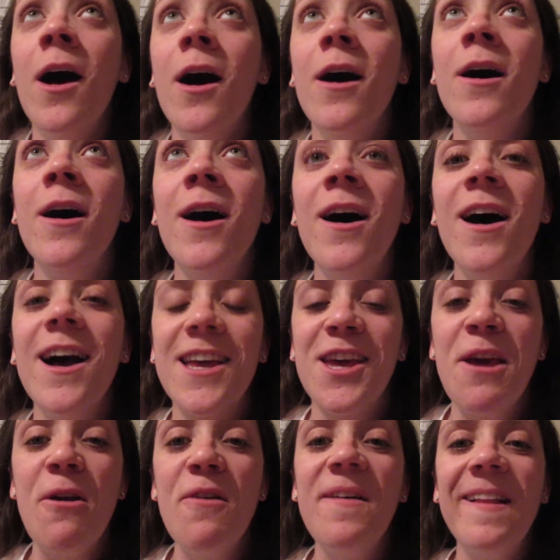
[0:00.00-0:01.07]

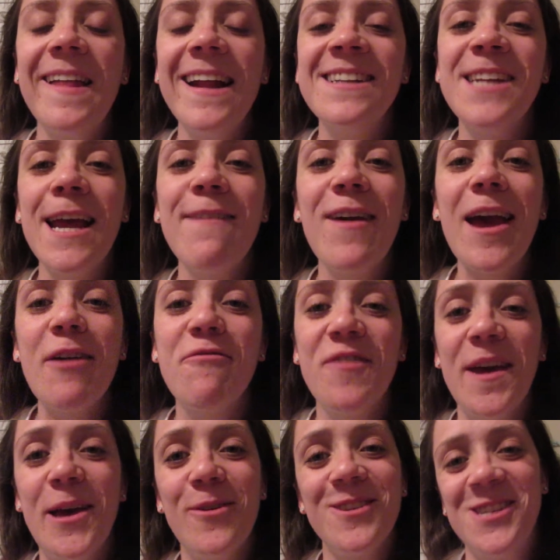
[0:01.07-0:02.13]
cue the Linktavia
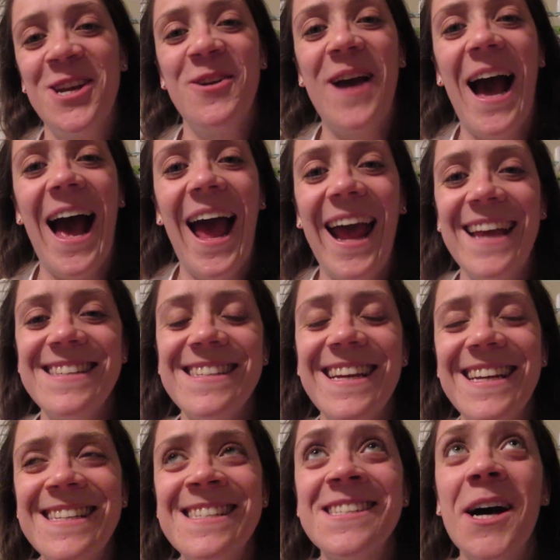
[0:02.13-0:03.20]
feels, you guys,
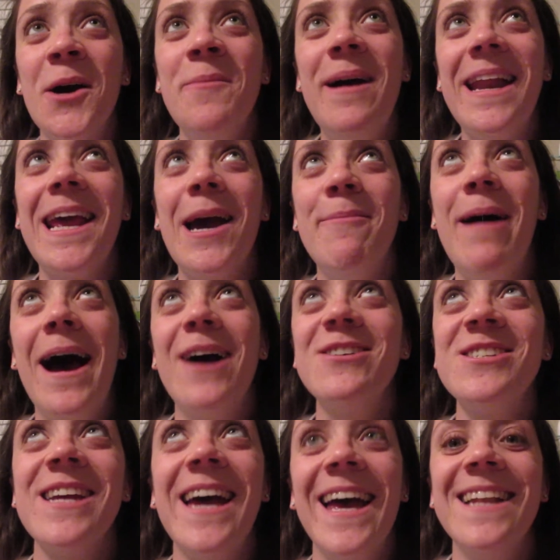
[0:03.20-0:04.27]
like, so many
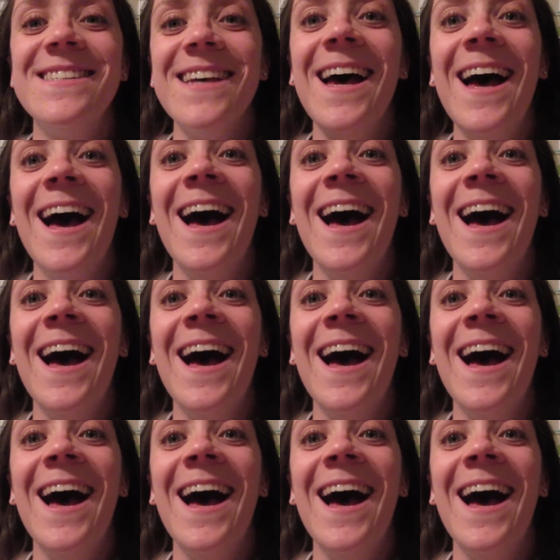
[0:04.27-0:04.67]
emotions.